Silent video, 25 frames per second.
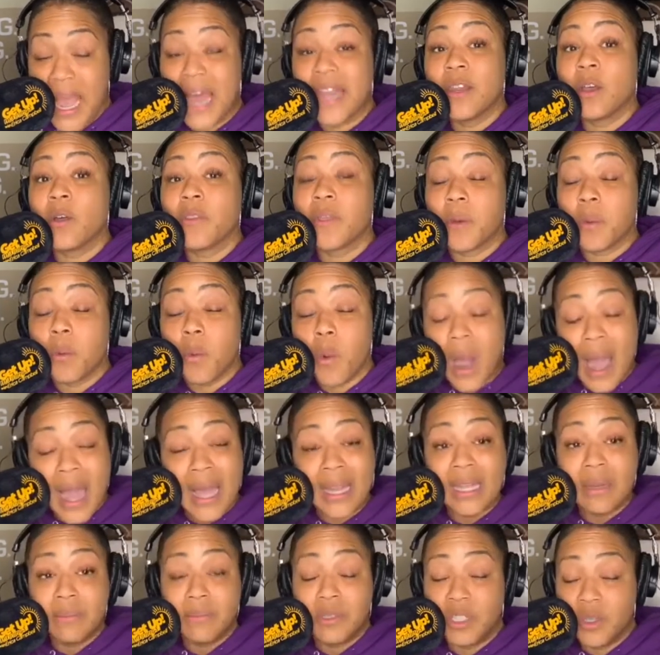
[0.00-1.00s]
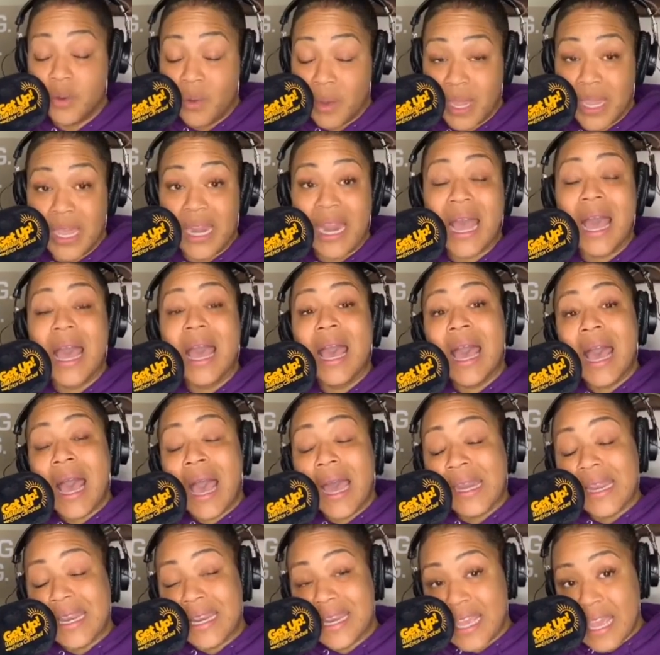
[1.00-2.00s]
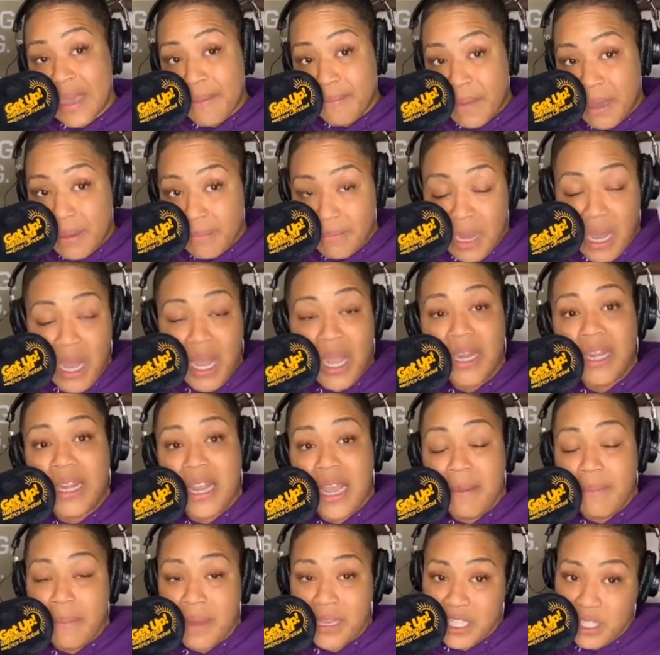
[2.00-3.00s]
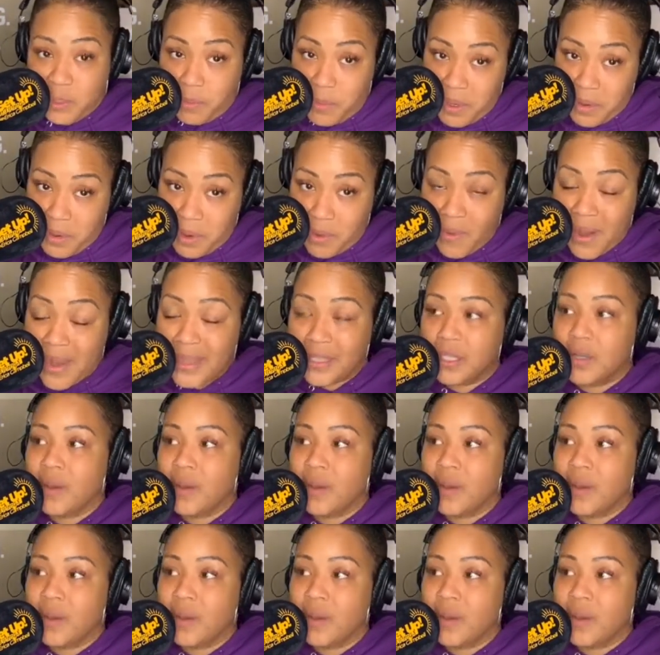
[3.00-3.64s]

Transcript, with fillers: I know that while I'm doing it, I need to get my mind and my spirit right.